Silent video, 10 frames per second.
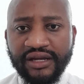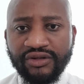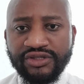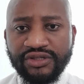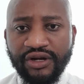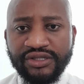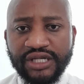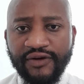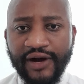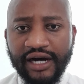concerns
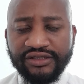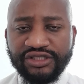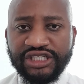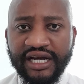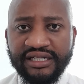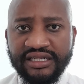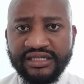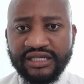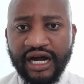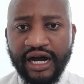around
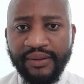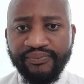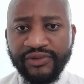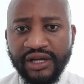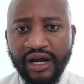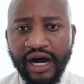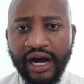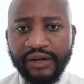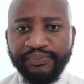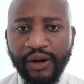Chinese
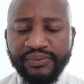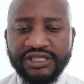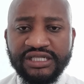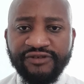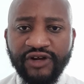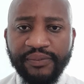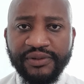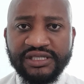property developer